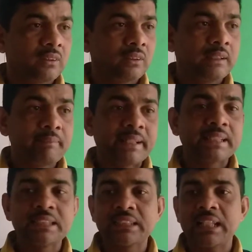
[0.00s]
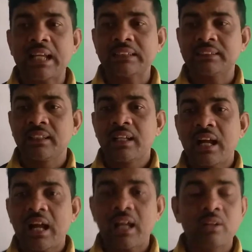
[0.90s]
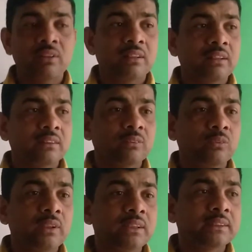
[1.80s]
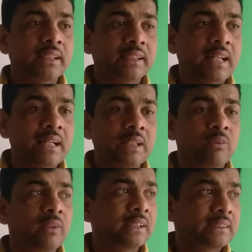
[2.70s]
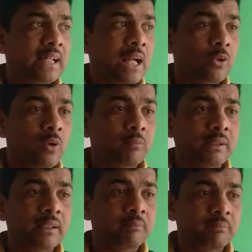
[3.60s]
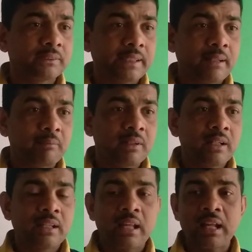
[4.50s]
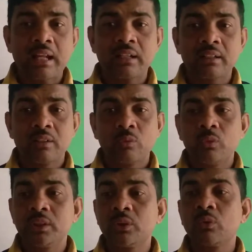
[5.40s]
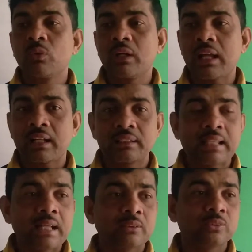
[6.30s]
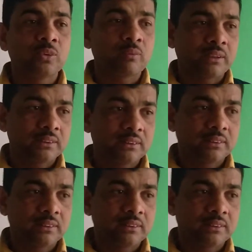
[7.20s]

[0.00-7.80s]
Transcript: leaving this class, I will say that you will stay at home, keep safe, and wish you good luck. Thank you so much.